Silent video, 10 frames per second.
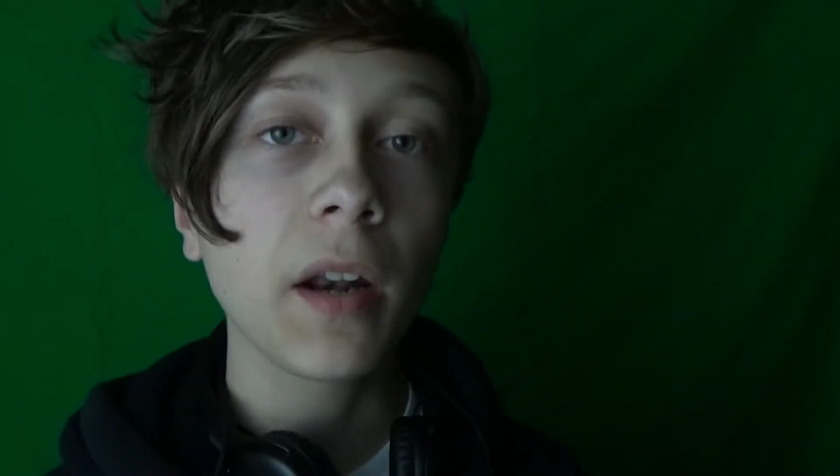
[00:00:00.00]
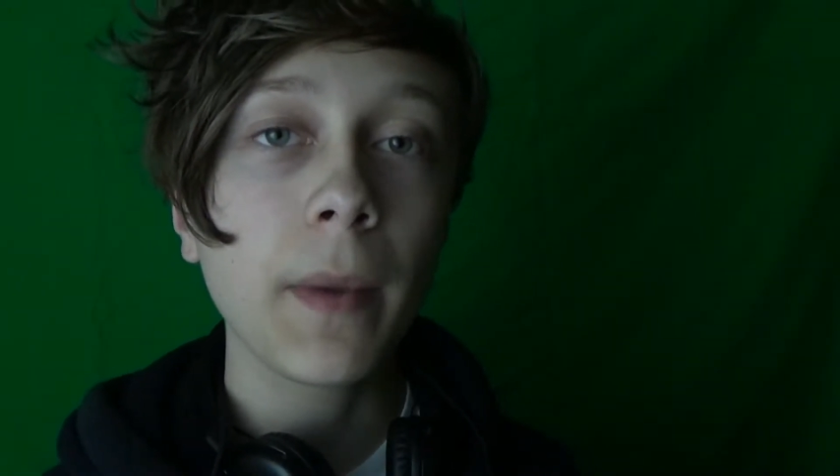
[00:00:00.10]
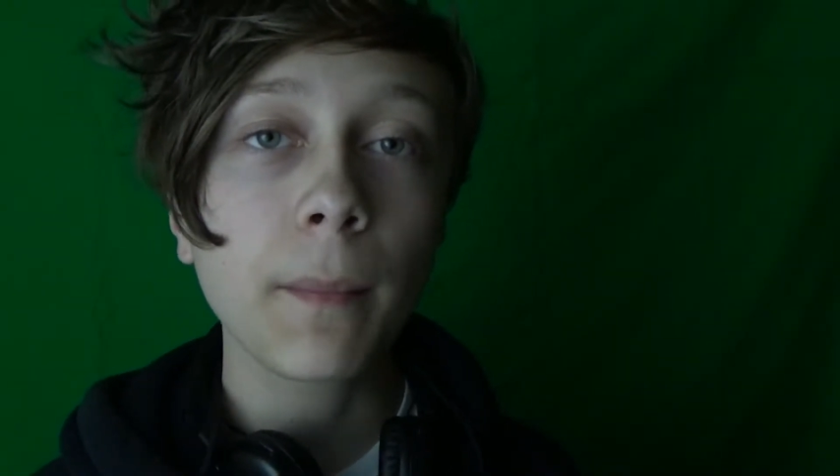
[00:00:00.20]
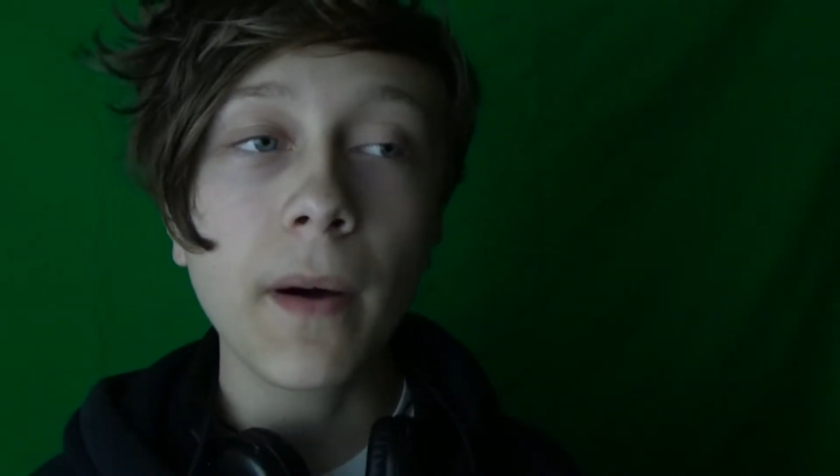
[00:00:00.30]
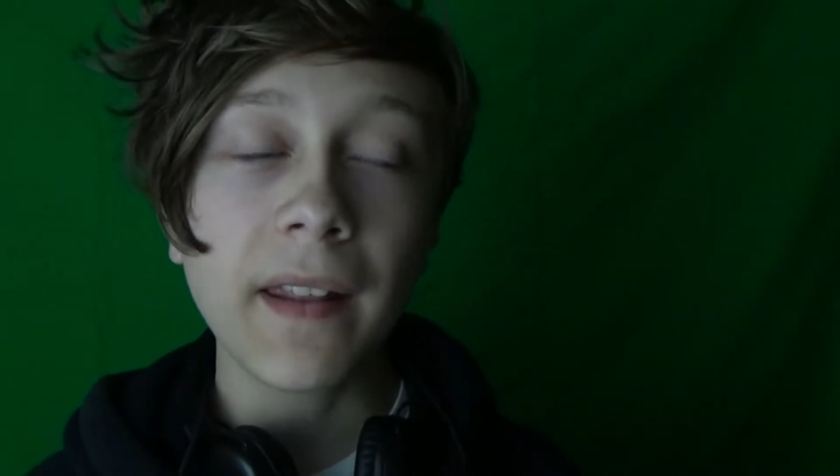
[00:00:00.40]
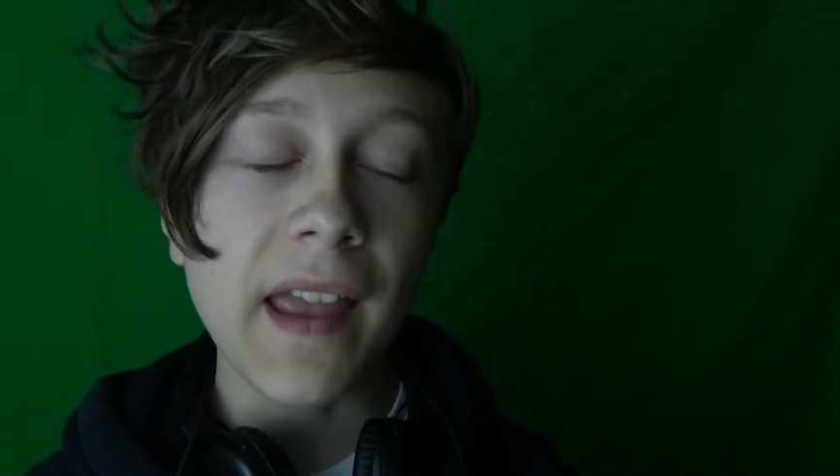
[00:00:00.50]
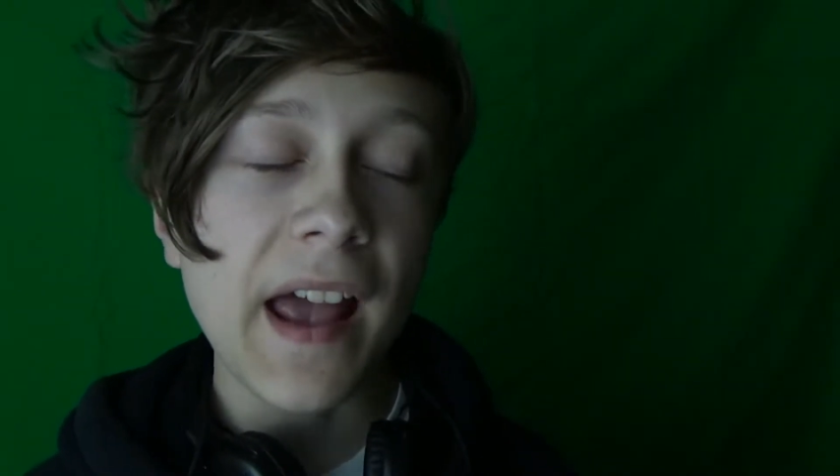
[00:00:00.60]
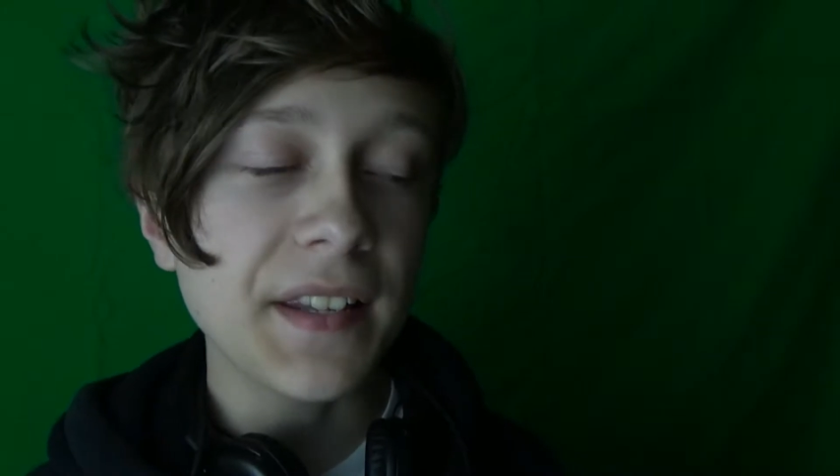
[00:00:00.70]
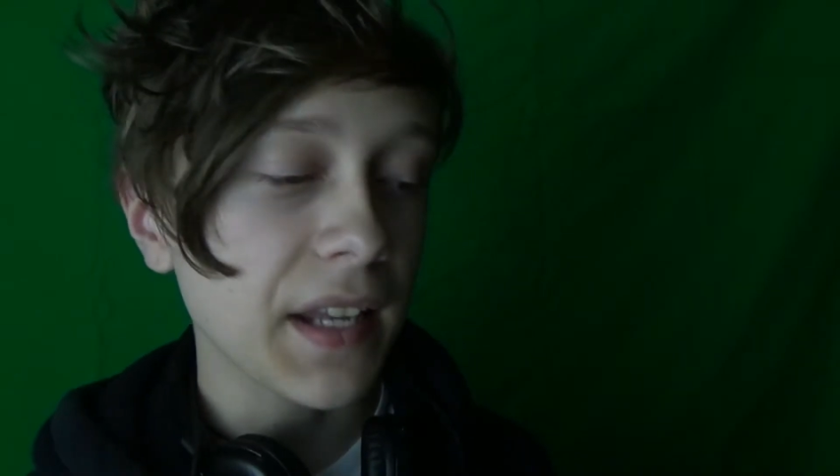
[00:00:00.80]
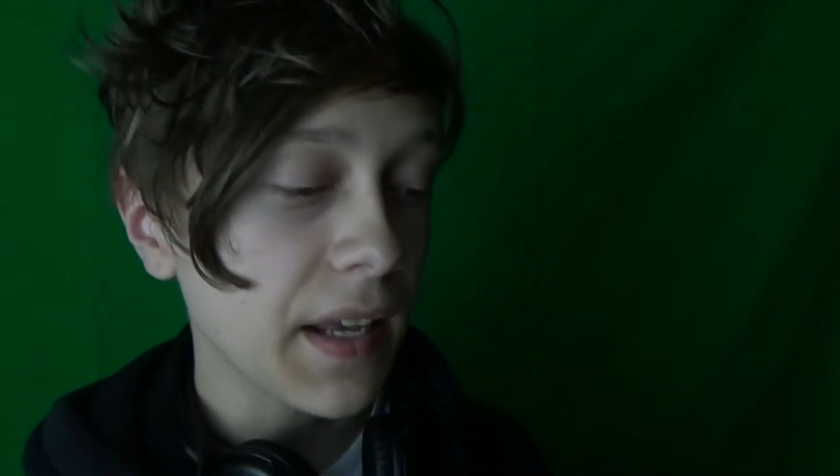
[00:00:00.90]
make money
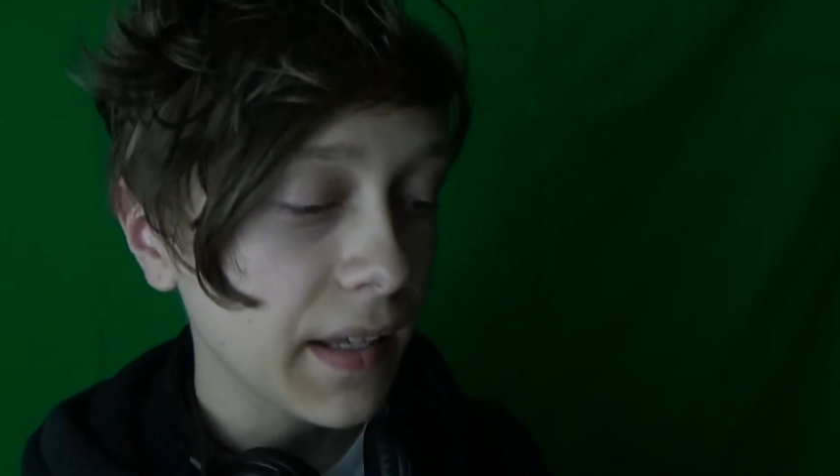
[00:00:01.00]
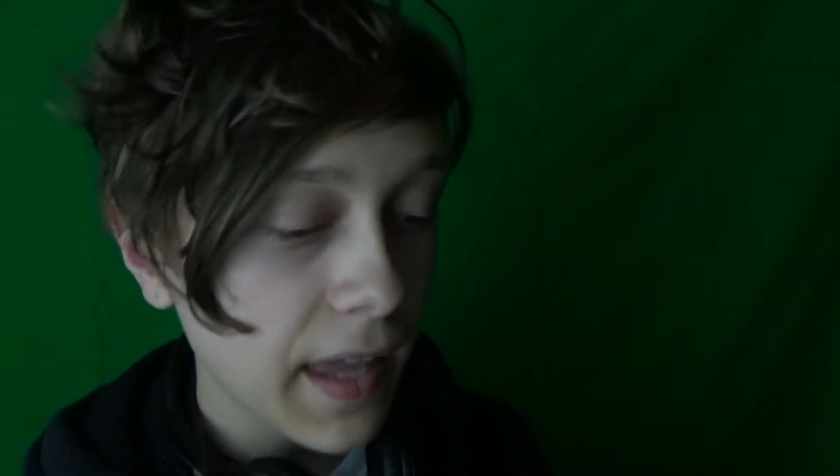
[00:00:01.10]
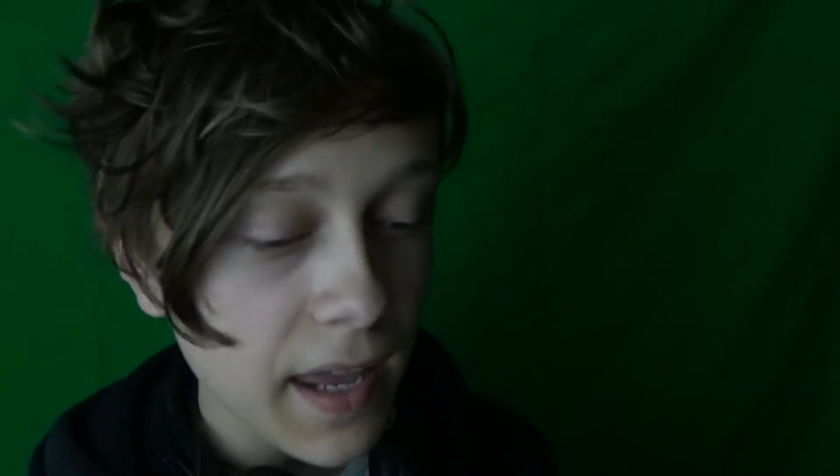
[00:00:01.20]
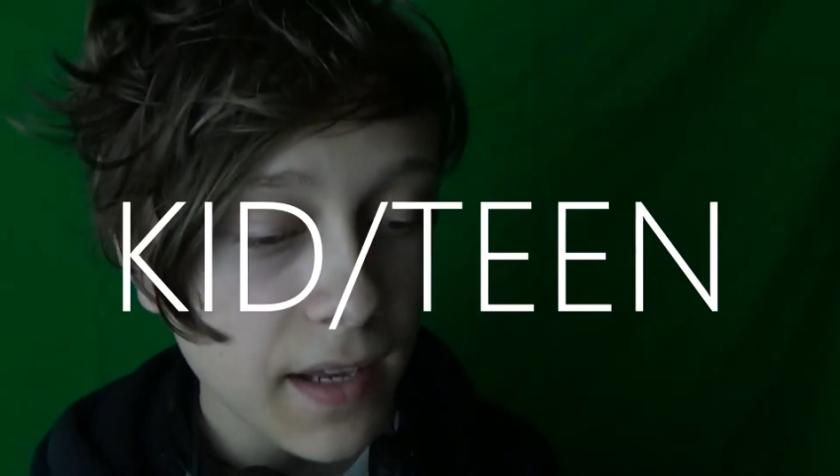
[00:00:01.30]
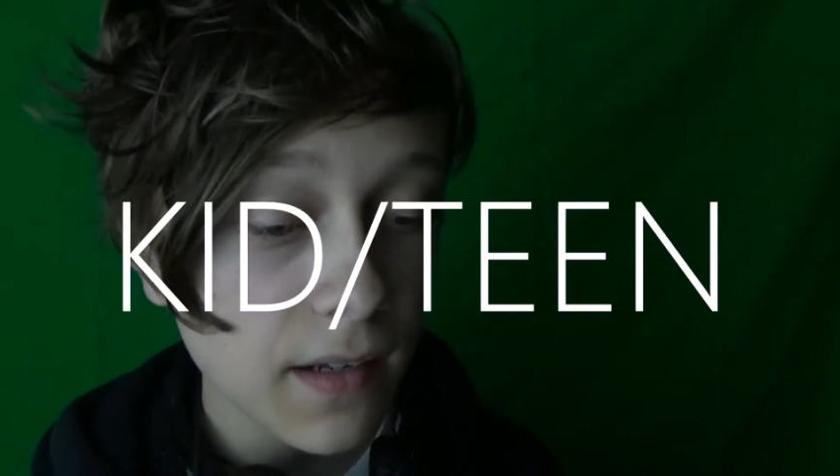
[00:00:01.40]
as a kid